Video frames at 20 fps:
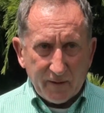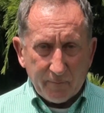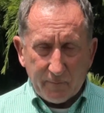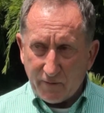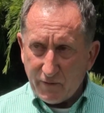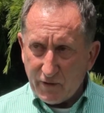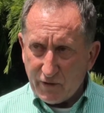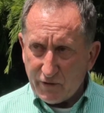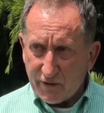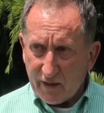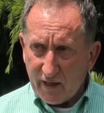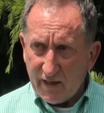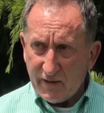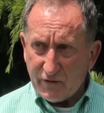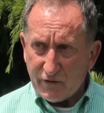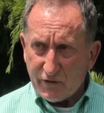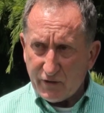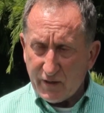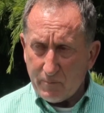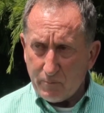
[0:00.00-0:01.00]
but there's
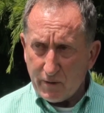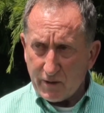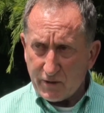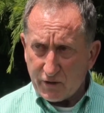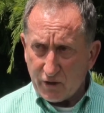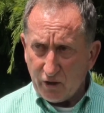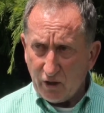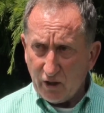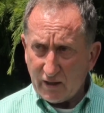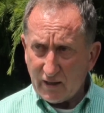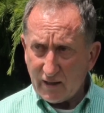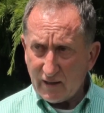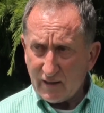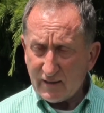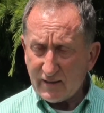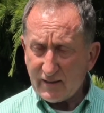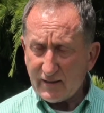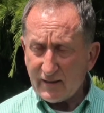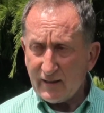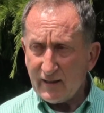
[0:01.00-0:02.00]
8 separate
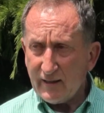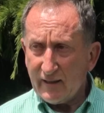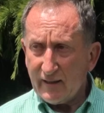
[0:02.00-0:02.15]
titles.